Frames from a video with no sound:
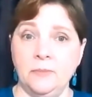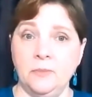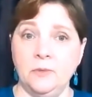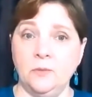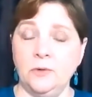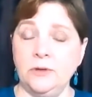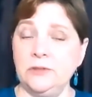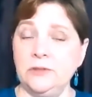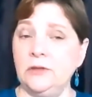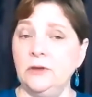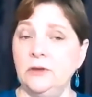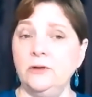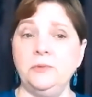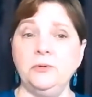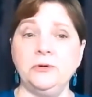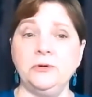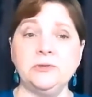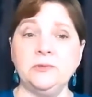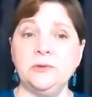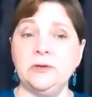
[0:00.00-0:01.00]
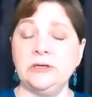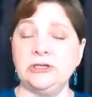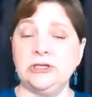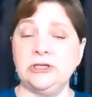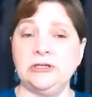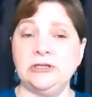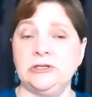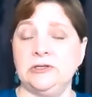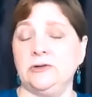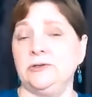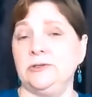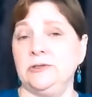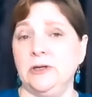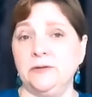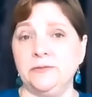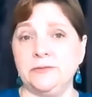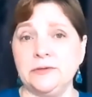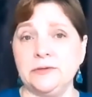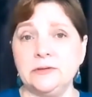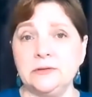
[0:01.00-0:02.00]
The only person we can change is
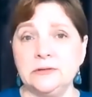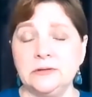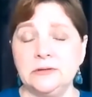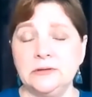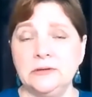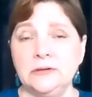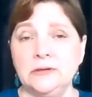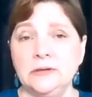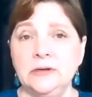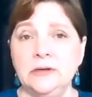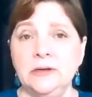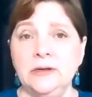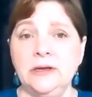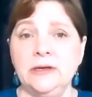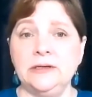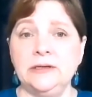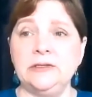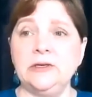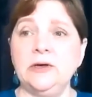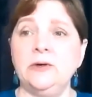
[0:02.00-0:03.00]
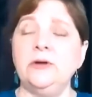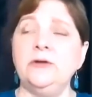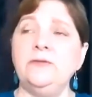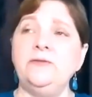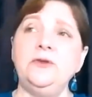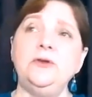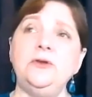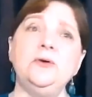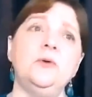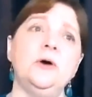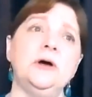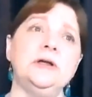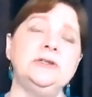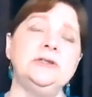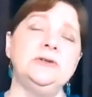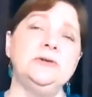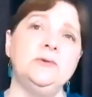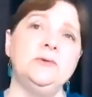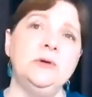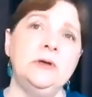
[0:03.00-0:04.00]
ourselves. So if you want
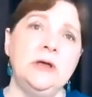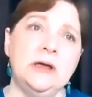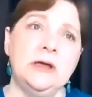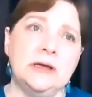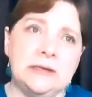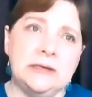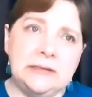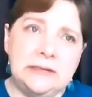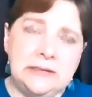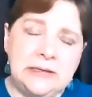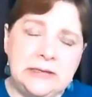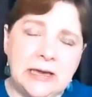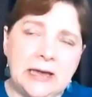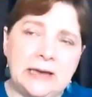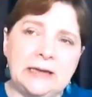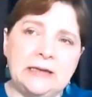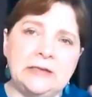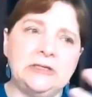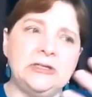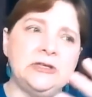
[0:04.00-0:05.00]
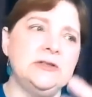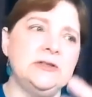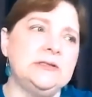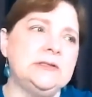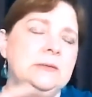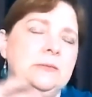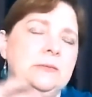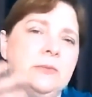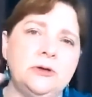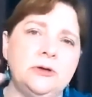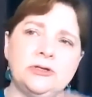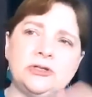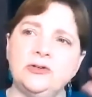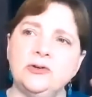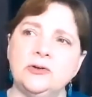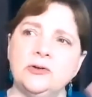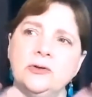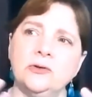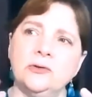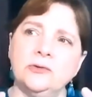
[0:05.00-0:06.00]
to get into this
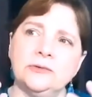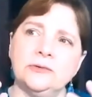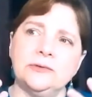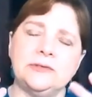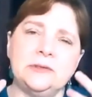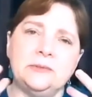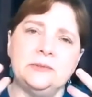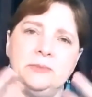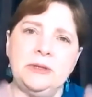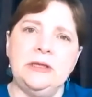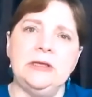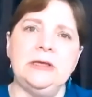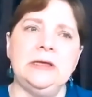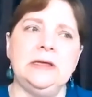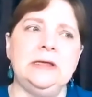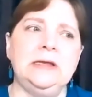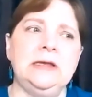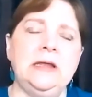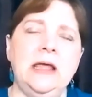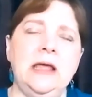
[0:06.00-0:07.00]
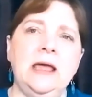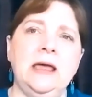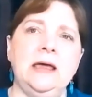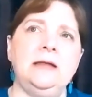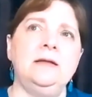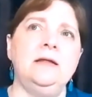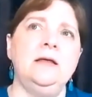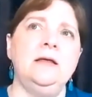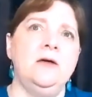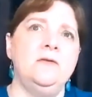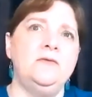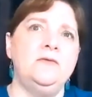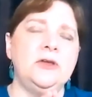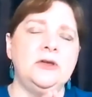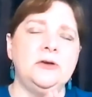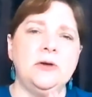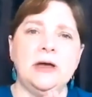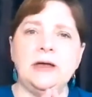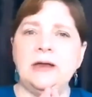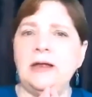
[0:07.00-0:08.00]
emotional spin and
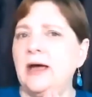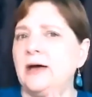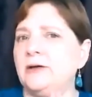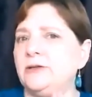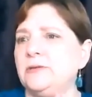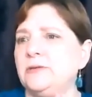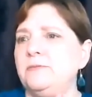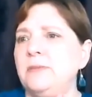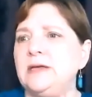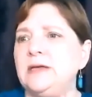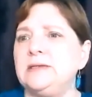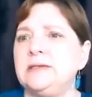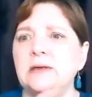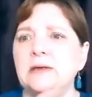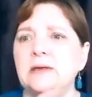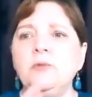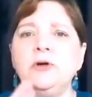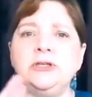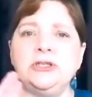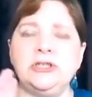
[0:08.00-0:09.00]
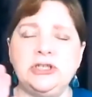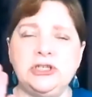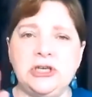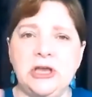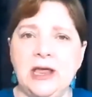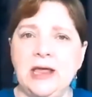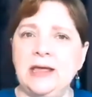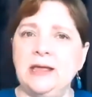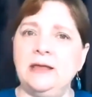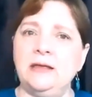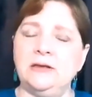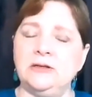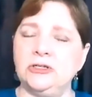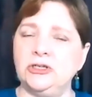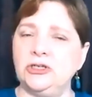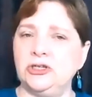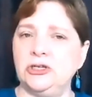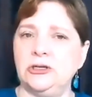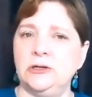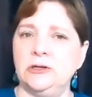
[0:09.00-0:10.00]
figure out how to make someone
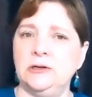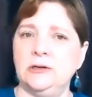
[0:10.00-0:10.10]
change,